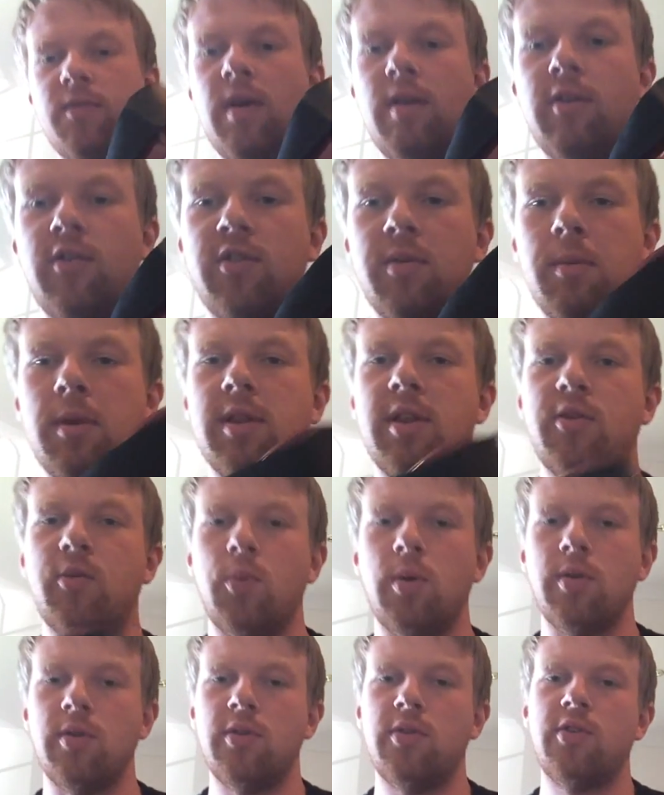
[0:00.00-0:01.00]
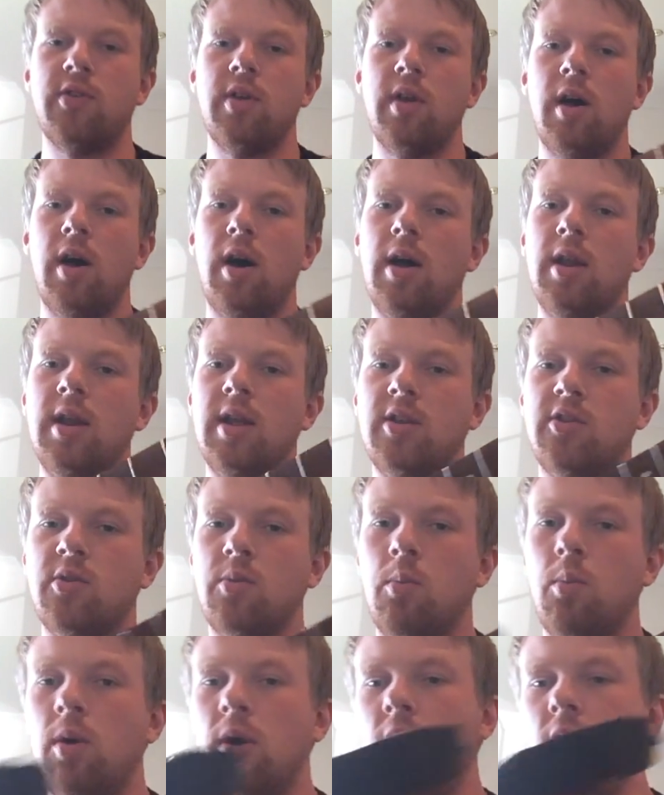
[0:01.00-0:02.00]
very similar. This one's needs
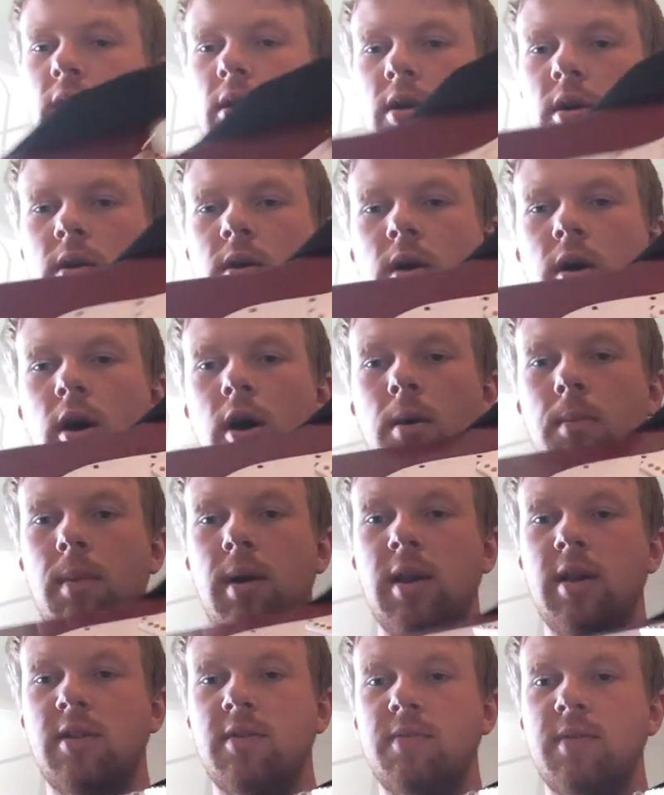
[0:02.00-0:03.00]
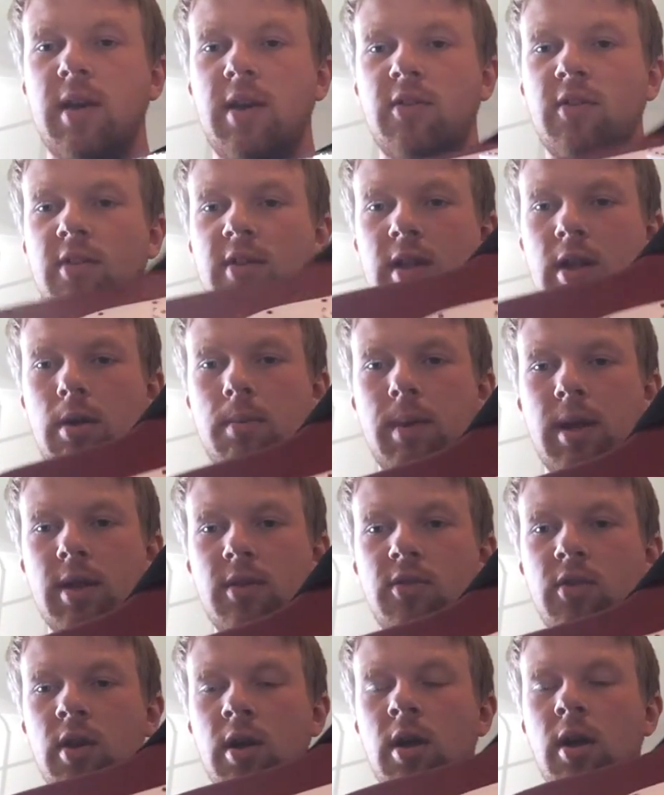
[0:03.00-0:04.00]
some work. I need to fix this a little
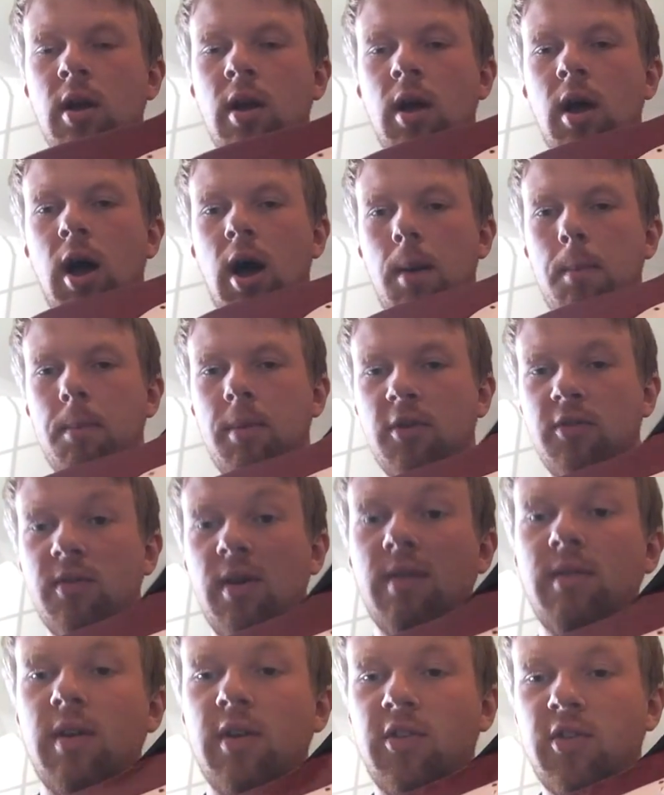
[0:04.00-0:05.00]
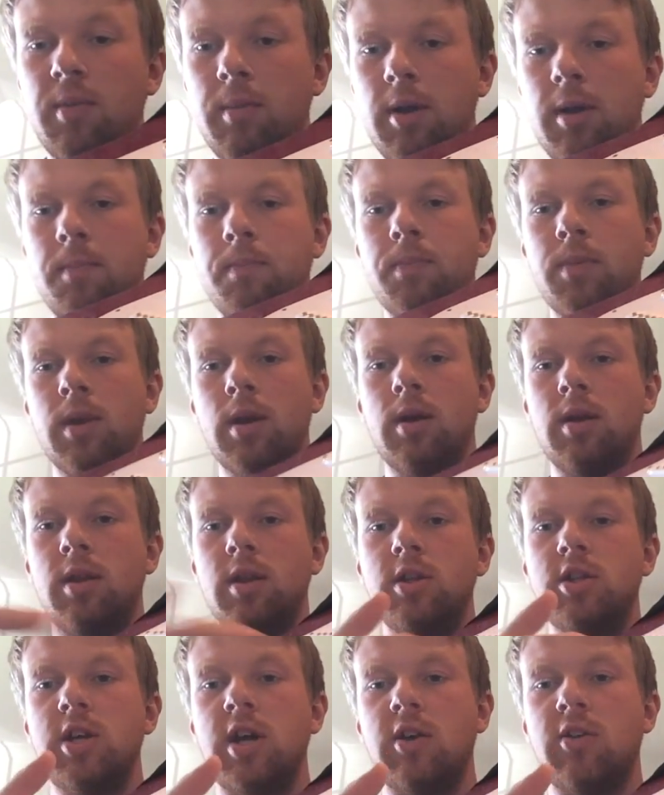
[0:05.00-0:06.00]
bit, but it's very similar.
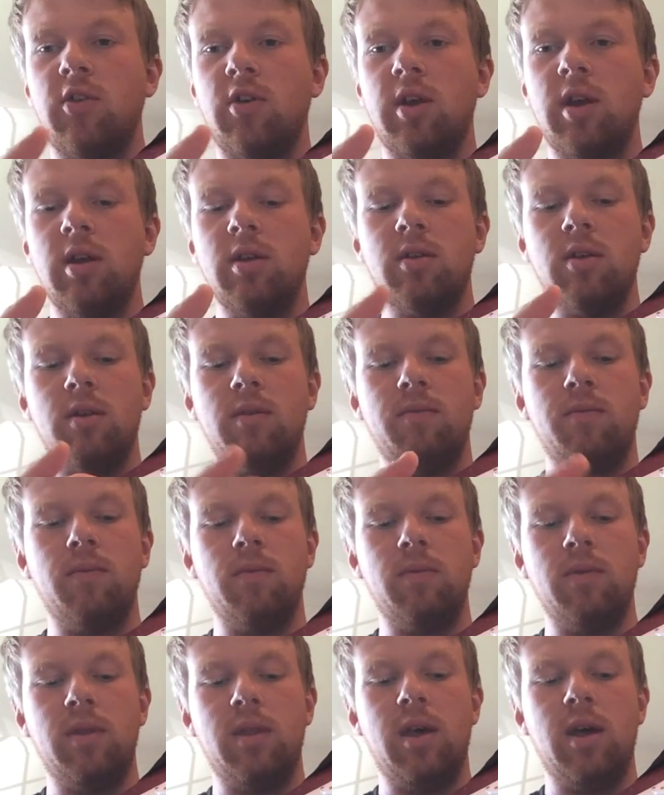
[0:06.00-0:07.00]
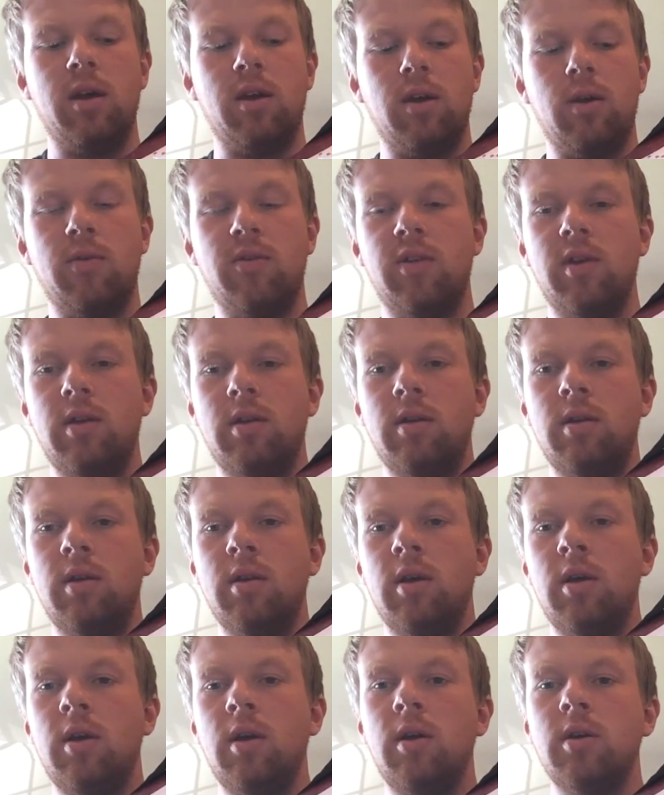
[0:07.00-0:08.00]
The jack socket there goes in,
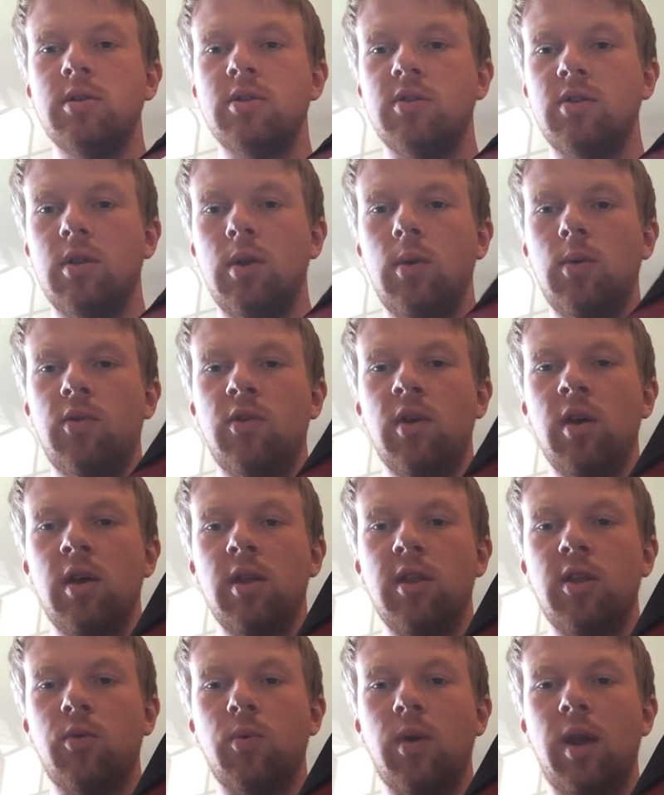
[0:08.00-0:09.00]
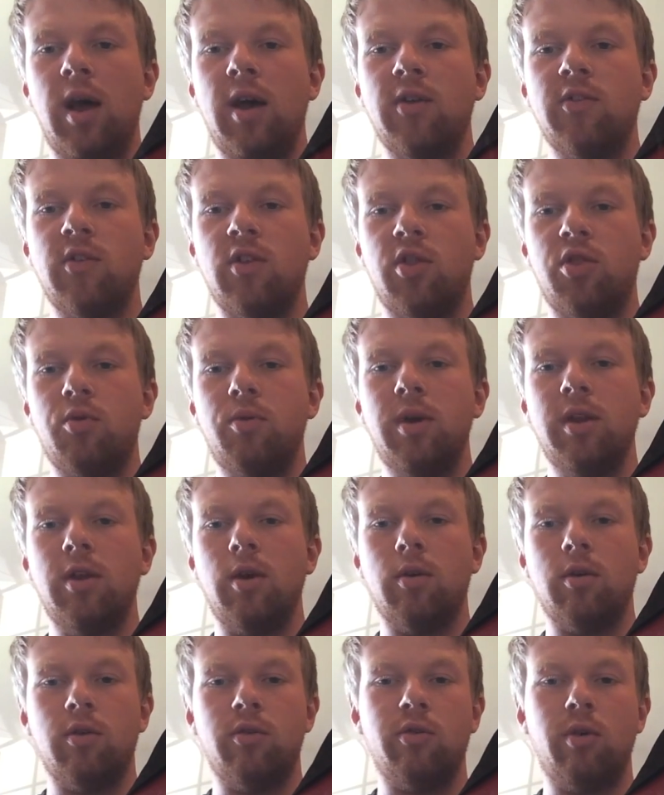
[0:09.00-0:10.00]
it's loose. This one has 3
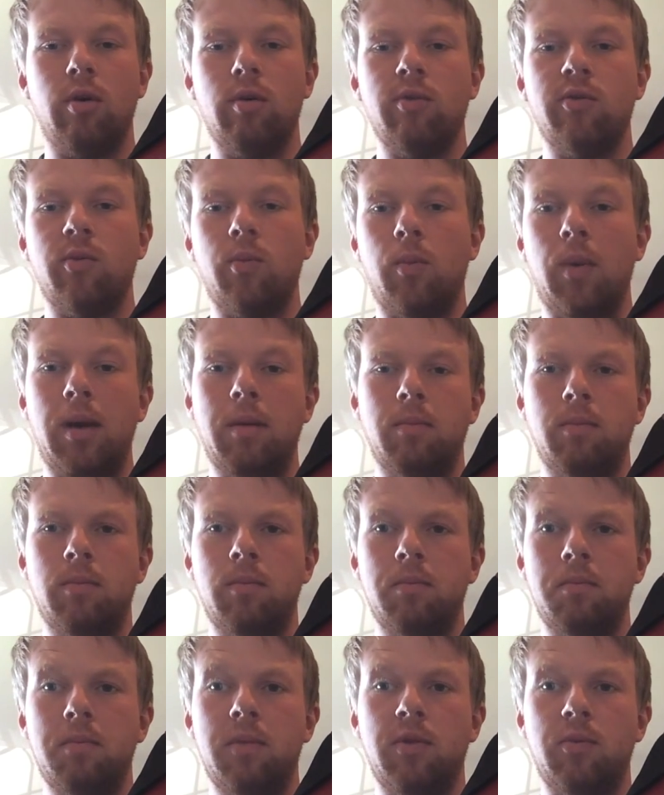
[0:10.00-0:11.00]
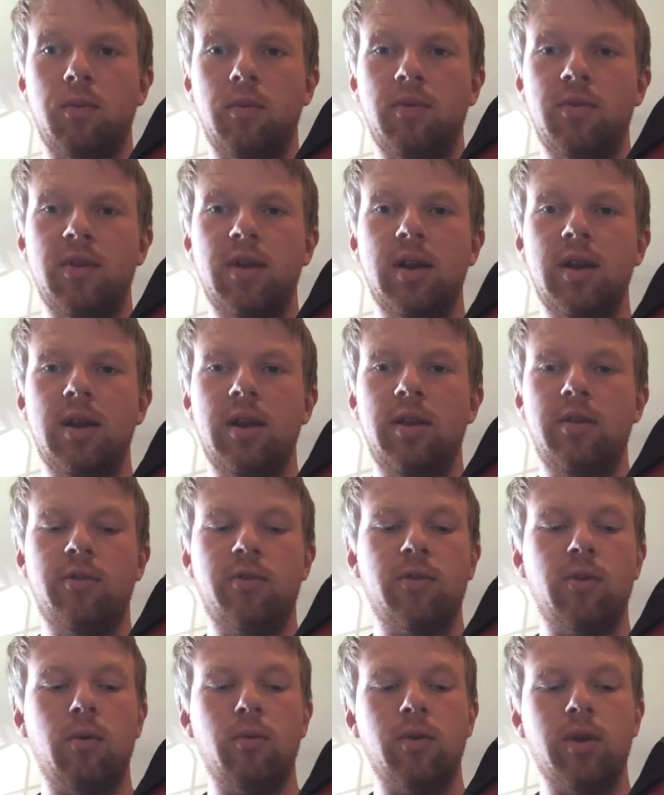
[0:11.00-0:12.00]
tone controls. When this one's in, it
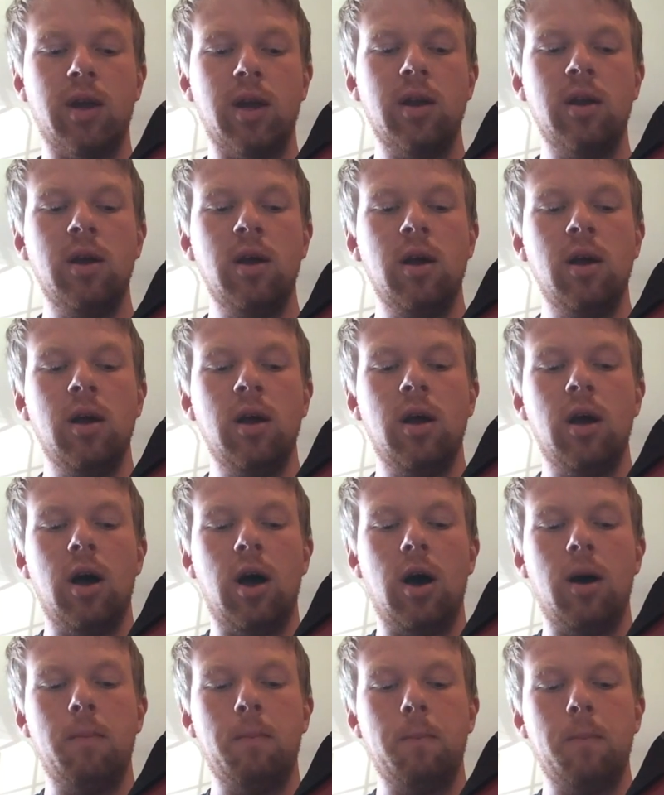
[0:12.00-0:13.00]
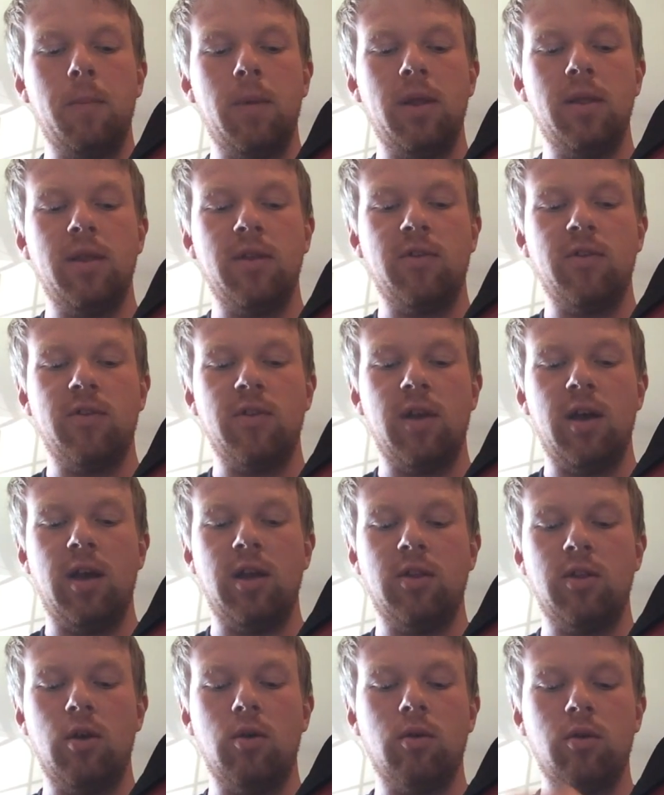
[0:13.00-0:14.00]
needs soldering in. And this is
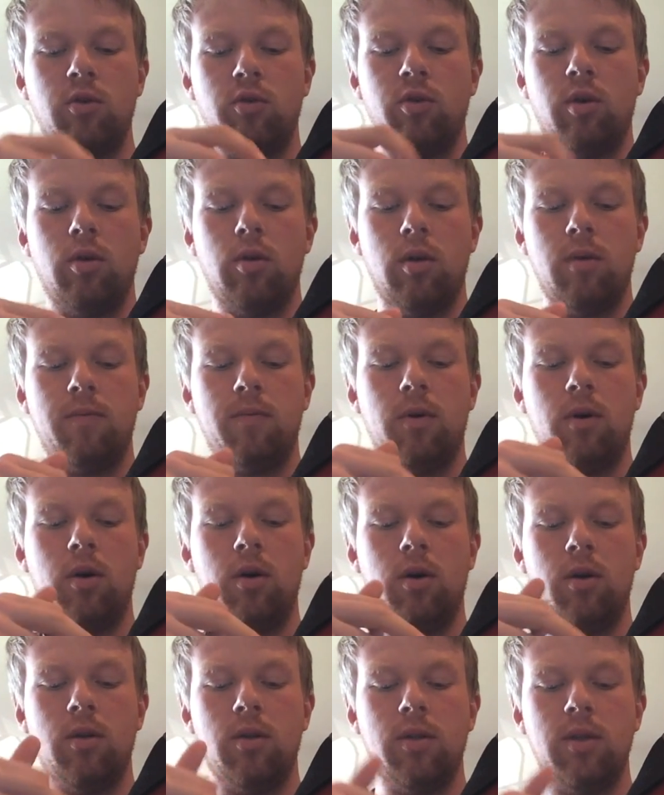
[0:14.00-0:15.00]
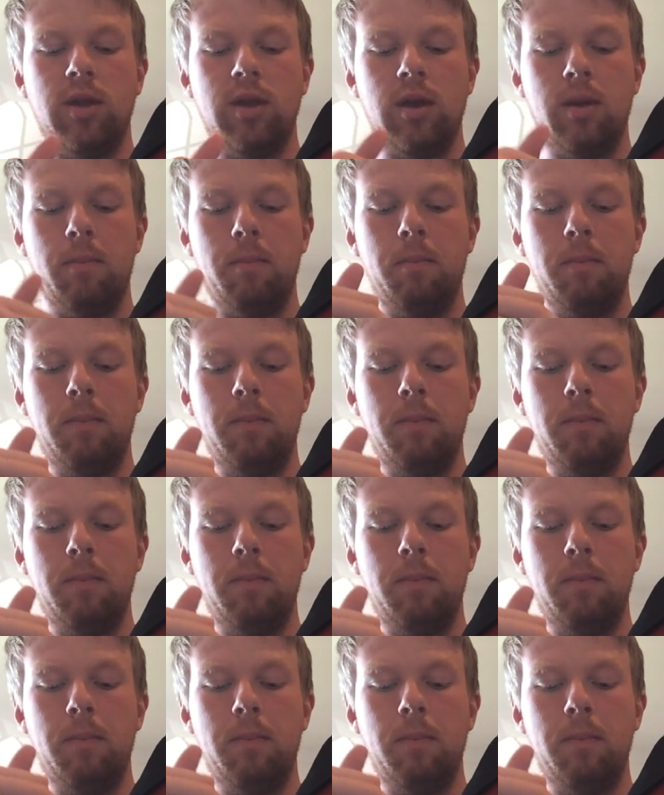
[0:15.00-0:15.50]
a tone control for the